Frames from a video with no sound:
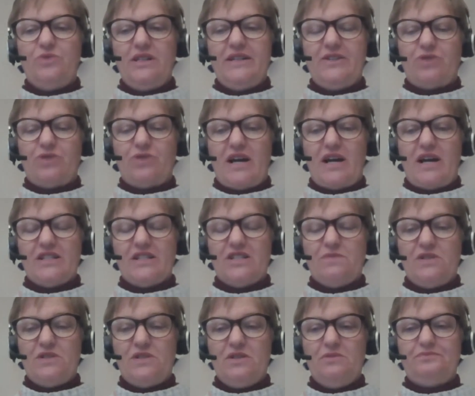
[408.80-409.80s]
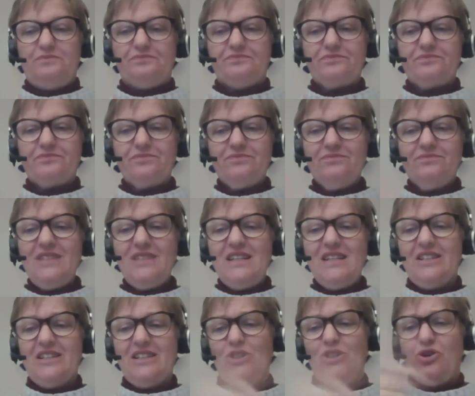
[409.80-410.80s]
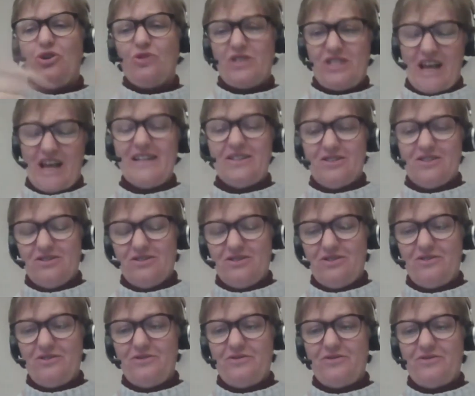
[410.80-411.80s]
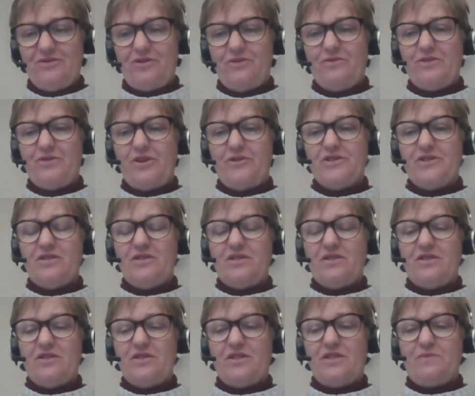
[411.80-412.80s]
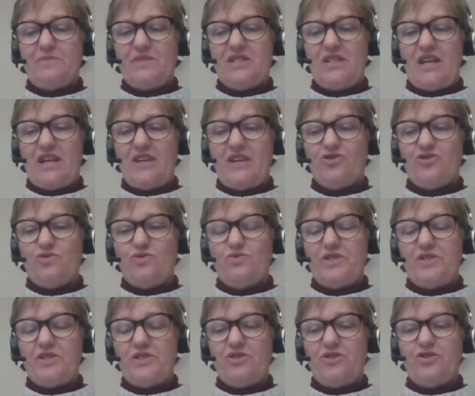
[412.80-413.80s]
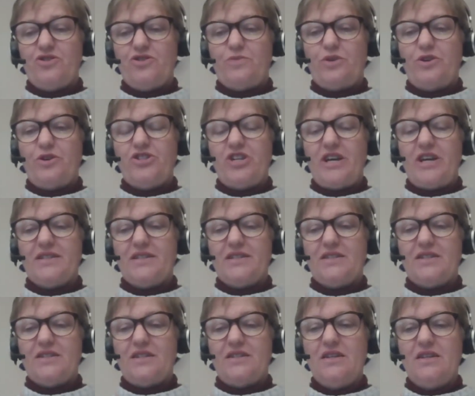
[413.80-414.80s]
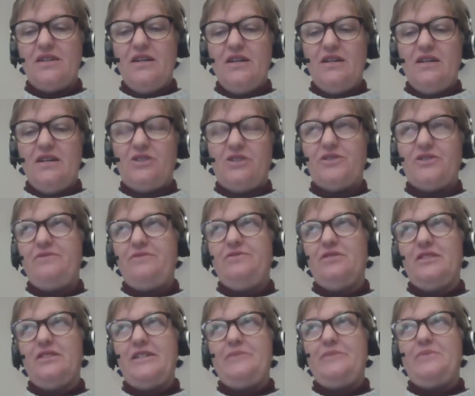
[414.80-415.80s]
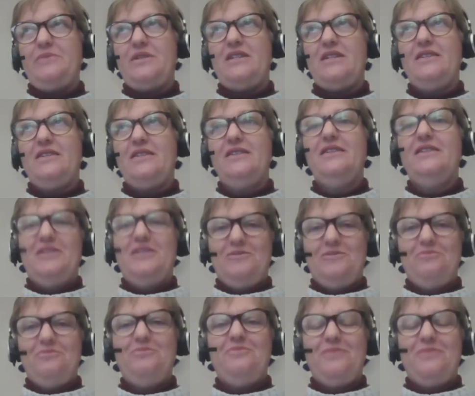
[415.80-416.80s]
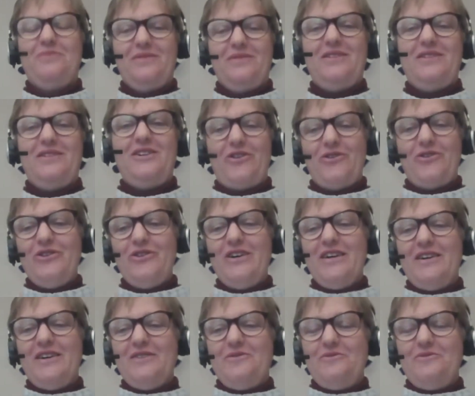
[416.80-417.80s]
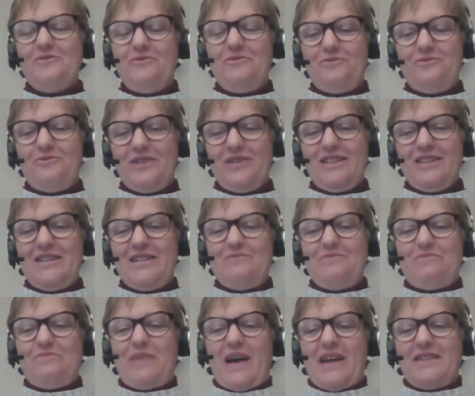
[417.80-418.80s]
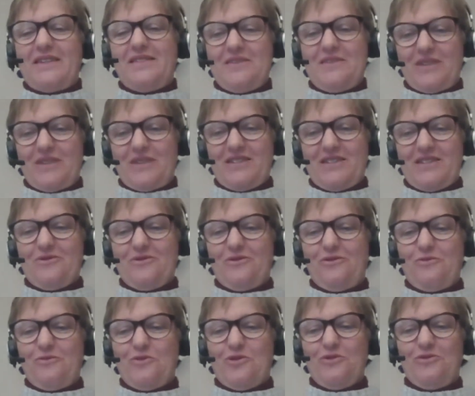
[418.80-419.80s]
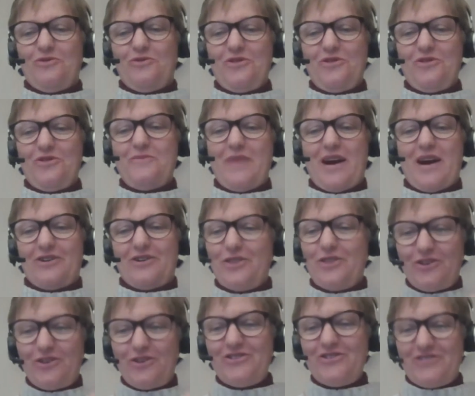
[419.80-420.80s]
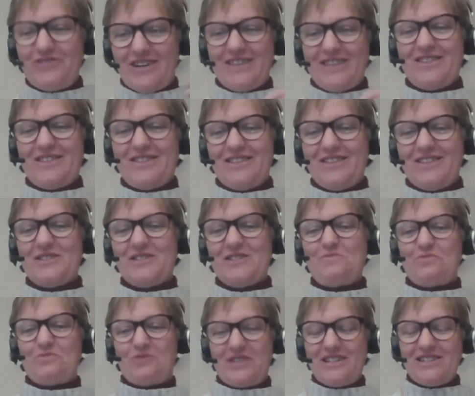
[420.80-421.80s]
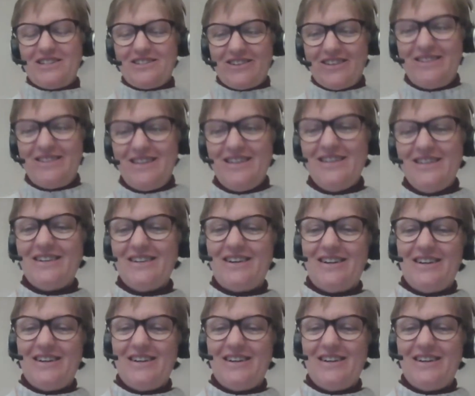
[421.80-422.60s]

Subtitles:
grasped the long tail of those substantial research projects, and I'll definitely be, you know, really pacing myself more for the marathon rather than the sprint, I think,